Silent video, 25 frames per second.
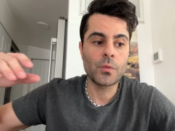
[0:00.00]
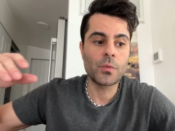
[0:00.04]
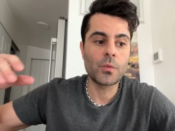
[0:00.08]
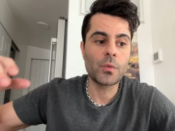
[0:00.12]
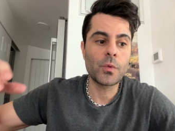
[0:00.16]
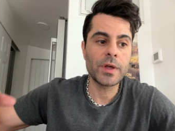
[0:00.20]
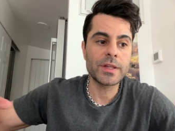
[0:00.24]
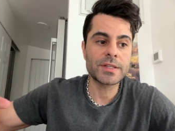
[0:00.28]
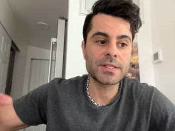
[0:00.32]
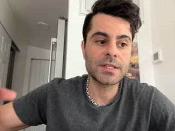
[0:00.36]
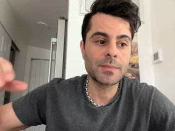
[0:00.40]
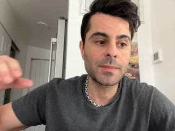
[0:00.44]

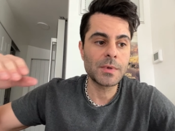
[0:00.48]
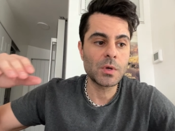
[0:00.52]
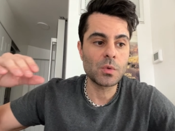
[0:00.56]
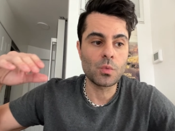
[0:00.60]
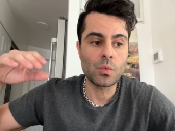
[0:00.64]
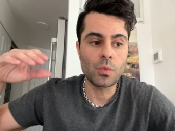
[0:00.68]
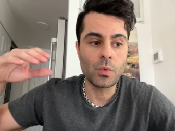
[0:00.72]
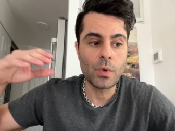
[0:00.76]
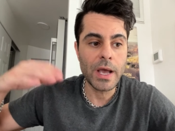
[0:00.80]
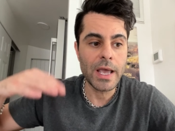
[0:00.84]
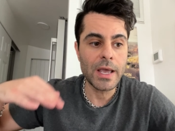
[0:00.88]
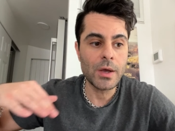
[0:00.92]
it's going to be
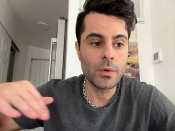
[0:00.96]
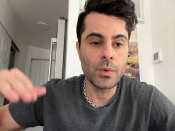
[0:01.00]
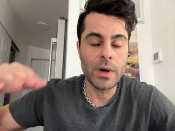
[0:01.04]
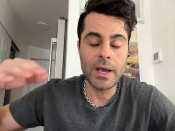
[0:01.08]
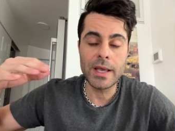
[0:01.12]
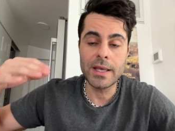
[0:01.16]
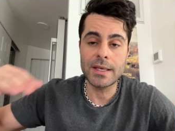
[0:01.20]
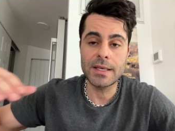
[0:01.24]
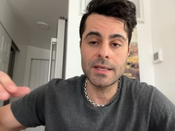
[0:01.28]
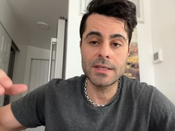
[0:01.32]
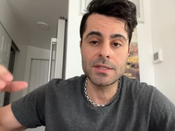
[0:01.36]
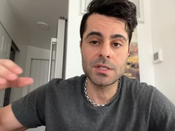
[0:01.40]
way, way
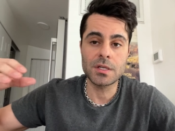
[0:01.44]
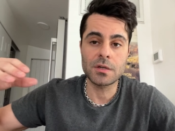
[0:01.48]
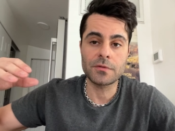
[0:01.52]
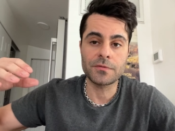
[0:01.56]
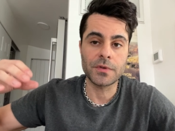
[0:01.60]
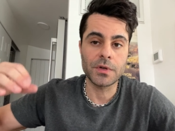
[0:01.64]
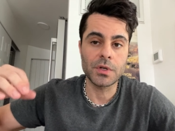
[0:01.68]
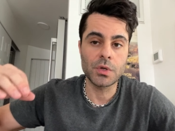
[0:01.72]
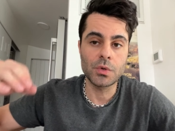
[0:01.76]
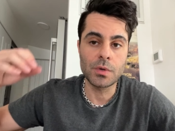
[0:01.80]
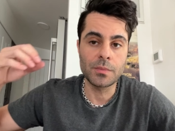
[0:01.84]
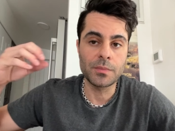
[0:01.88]
easier
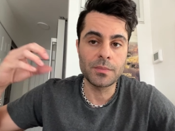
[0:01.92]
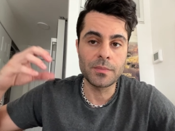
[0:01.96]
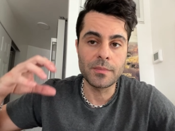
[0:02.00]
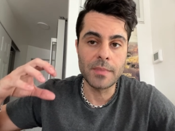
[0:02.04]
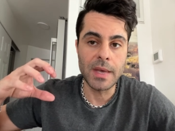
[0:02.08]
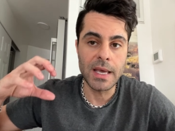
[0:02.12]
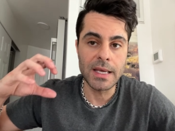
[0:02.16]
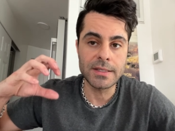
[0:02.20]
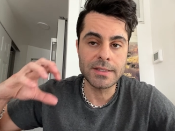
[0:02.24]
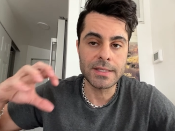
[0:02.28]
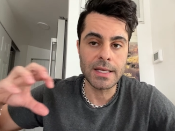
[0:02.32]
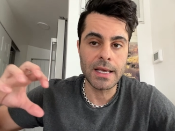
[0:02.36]
for you to
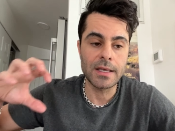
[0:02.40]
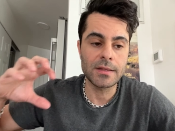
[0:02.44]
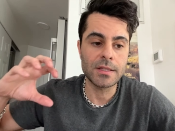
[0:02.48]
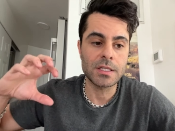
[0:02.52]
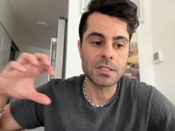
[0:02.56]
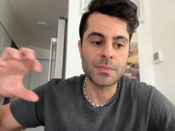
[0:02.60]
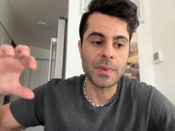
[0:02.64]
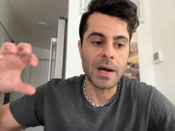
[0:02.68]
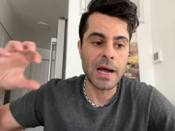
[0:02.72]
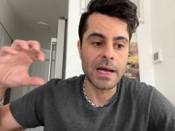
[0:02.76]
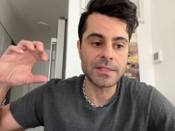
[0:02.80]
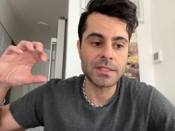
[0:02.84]
maintain
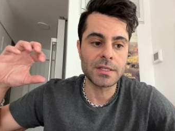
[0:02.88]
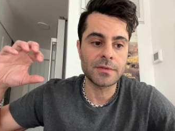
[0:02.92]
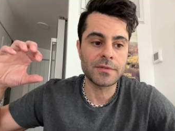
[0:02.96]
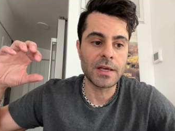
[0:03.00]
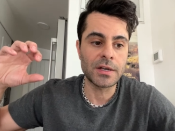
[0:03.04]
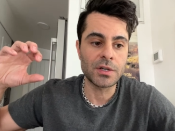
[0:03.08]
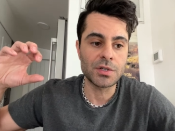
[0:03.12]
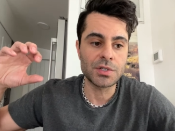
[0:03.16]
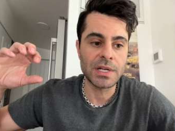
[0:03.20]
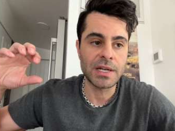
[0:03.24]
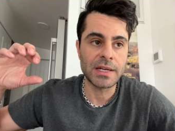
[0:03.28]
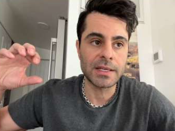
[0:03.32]
this positive
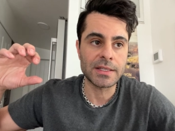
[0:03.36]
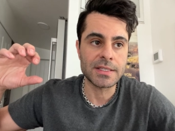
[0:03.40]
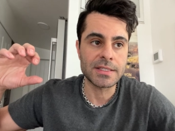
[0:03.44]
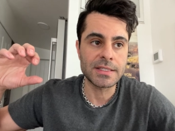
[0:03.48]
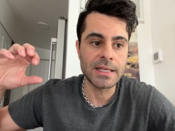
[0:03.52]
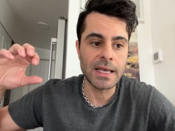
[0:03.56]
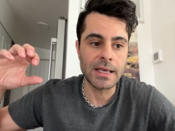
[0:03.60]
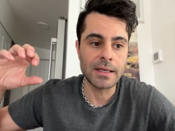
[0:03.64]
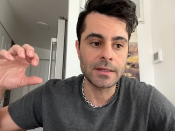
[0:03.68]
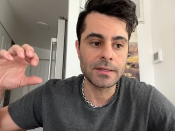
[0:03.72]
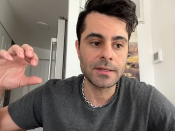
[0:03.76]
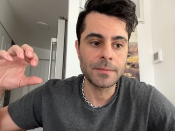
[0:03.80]
energetic
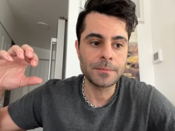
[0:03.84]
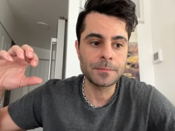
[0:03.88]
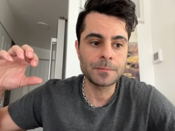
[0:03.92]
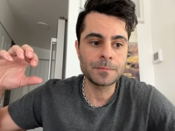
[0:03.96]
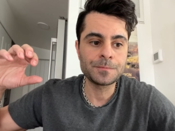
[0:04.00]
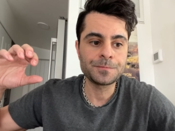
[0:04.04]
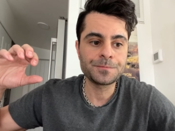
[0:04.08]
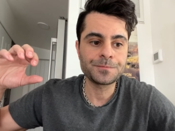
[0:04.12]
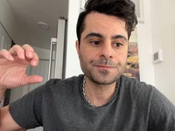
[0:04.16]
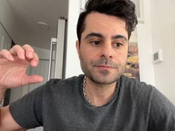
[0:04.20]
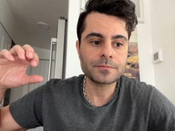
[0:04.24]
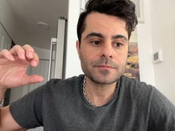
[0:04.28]
state.
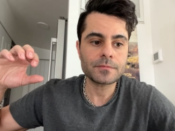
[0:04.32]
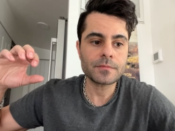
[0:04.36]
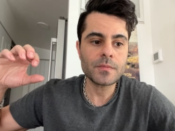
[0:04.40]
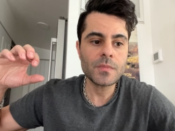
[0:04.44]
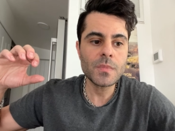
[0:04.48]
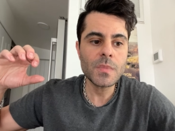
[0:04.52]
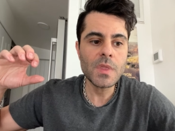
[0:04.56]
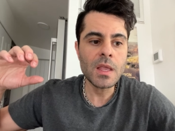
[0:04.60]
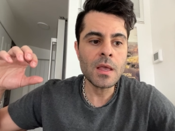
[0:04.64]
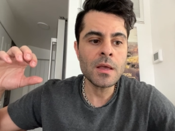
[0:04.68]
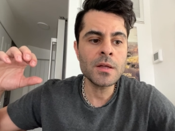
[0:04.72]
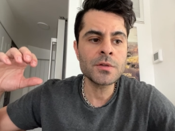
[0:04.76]

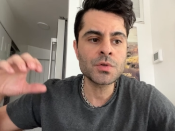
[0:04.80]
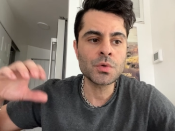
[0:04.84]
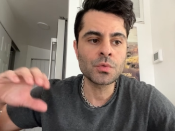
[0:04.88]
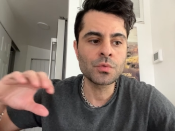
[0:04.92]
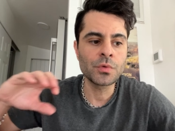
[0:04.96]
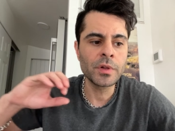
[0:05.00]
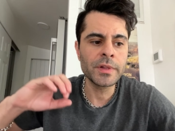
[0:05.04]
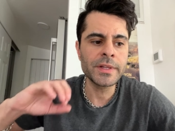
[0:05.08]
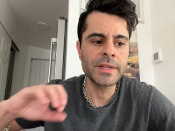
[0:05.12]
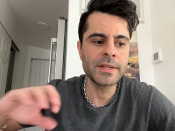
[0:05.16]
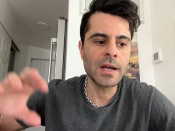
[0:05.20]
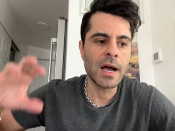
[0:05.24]
It's
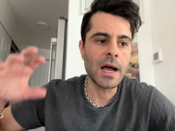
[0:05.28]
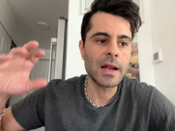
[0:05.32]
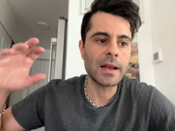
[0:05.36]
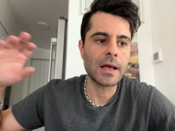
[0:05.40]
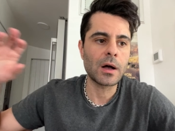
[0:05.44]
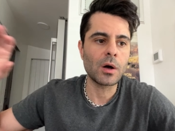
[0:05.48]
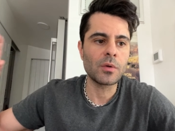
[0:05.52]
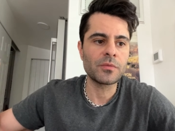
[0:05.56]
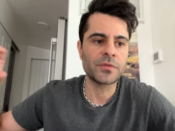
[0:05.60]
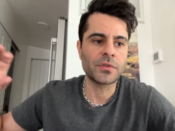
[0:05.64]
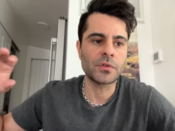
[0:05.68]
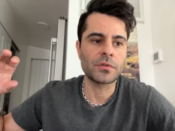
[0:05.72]
really not
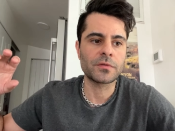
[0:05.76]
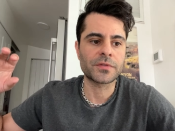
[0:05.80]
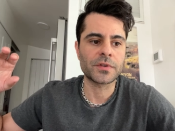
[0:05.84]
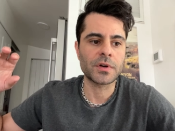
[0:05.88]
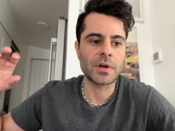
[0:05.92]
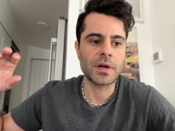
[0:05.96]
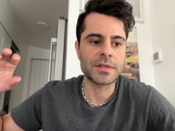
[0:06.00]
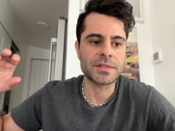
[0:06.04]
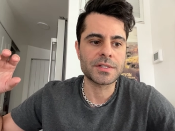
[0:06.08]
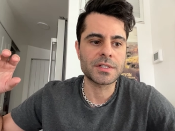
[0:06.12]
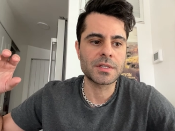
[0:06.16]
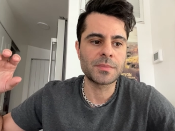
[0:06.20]
helpful for
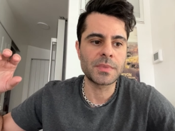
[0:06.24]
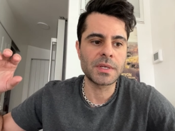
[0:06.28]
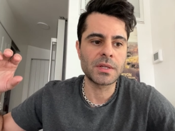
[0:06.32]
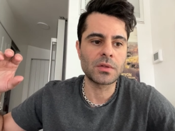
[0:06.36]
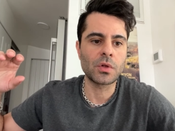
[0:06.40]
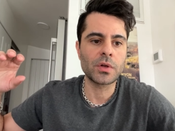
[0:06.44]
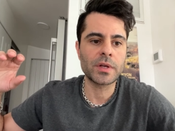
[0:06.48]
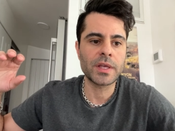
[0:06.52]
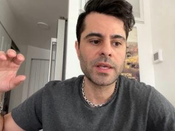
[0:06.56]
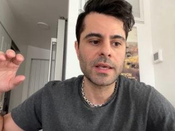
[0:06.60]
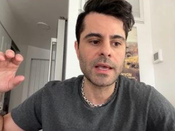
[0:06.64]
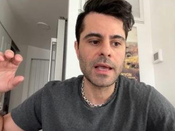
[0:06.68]
us to be
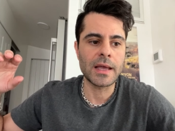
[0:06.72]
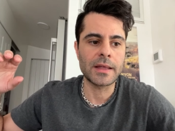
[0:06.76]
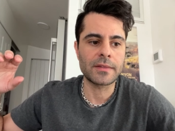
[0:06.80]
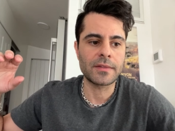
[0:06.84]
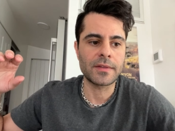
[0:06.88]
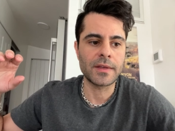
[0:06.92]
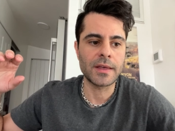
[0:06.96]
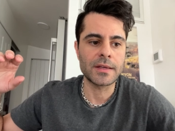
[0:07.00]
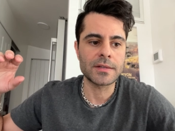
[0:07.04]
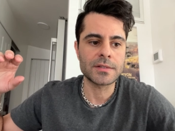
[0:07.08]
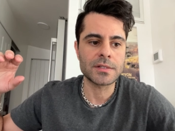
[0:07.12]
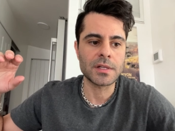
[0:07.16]
looking at
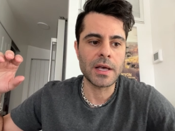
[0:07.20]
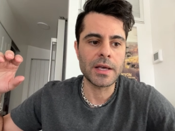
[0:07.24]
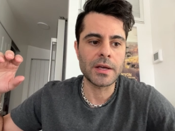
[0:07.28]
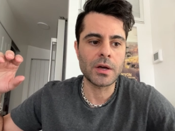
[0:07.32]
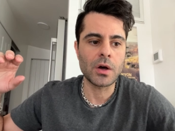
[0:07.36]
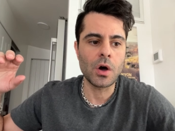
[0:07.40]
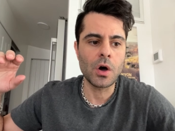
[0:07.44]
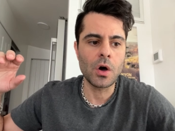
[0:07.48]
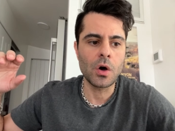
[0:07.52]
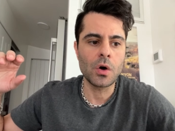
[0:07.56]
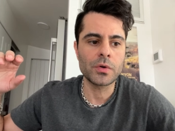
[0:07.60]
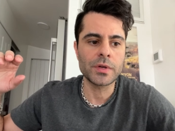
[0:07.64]
things like,
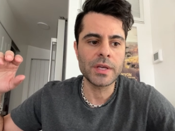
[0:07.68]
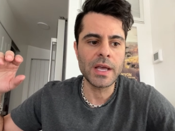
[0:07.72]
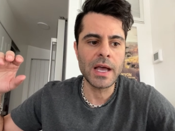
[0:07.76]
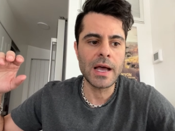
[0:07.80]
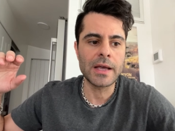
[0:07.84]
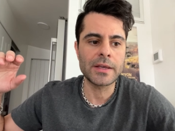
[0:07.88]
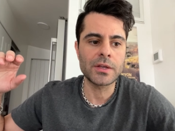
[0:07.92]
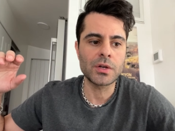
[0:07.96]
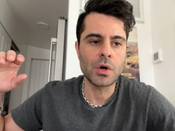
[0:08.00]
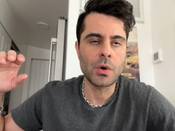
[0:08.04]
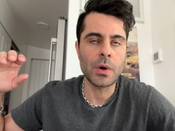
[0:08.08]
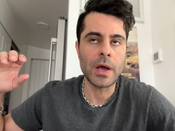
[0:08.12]
oh yeah,
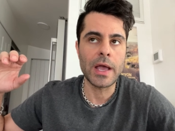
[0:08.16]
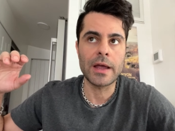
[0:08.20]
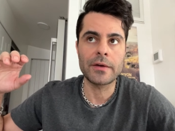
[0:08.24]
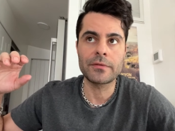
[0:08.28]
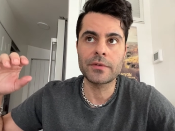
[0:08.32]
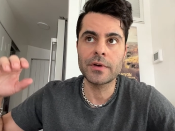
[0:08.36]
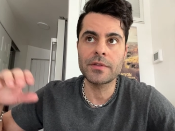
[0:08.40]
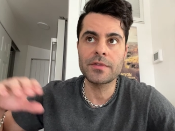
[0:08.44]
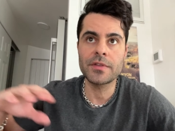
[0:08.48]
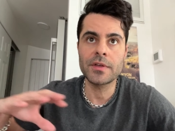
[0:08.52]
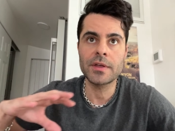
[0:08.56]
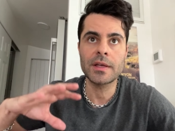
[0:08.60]
you know,
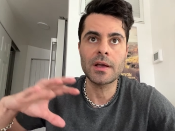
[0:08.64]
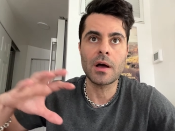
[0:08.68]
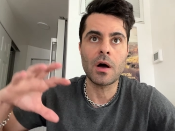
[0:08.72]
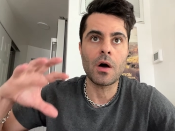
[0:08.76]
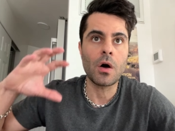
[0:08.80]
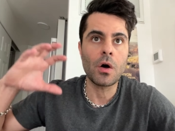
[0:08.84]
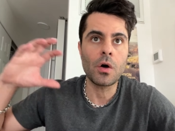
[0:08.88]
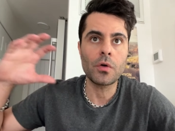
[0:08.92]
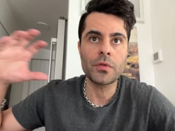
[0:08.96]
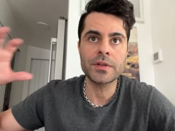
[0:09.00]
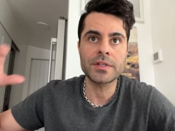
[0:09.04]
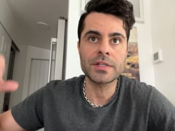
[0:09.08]
everything
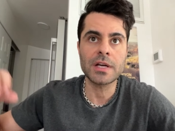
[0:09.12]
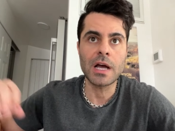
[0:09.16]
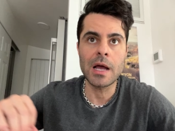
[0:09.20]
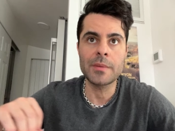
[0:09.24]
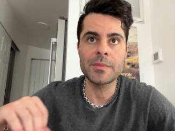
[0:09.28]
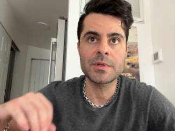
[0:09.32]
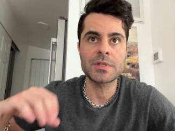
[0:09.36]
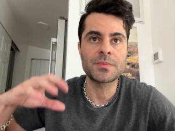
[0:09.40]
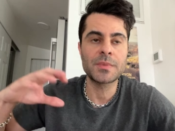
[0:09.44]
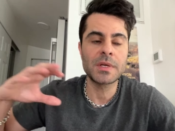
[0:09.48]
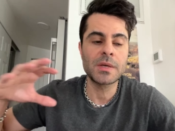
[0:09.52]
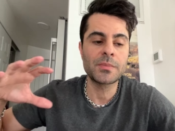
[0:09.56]
all the
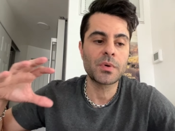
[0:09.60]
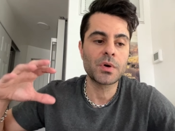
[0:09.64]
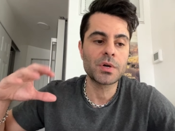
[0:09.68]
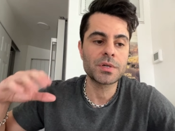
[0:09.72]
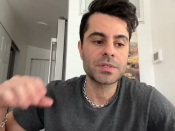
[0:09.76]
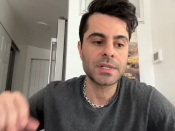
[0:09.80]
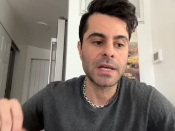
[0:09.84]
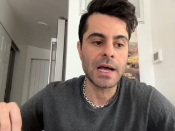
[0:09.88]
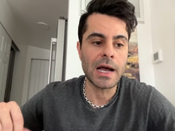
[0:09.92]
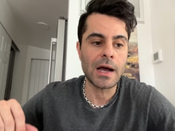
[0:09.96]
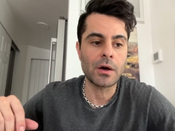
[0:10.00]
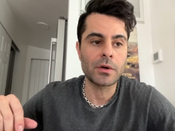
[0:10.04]
time is me
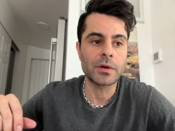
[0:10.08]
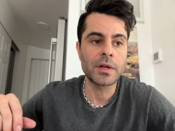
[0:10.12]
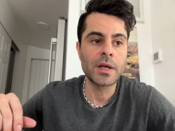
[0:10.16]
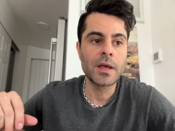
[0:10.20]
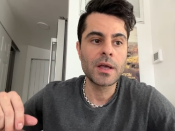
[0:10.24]
pushed out